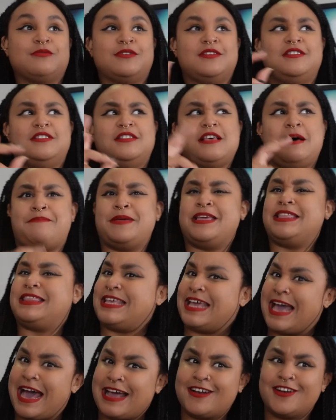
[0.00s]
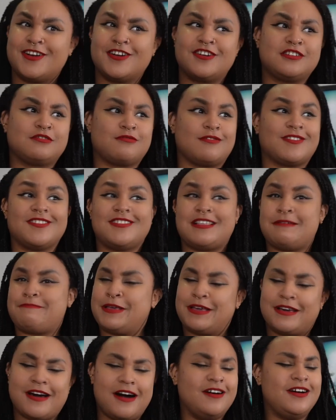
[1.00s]
whether that be the editors, whether that
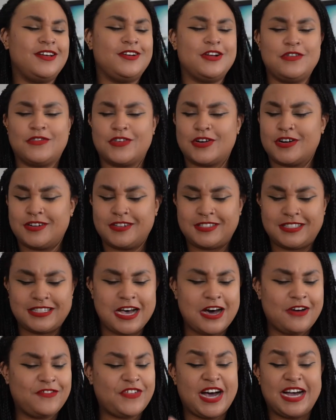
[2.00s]
be Colleen Hoover herself,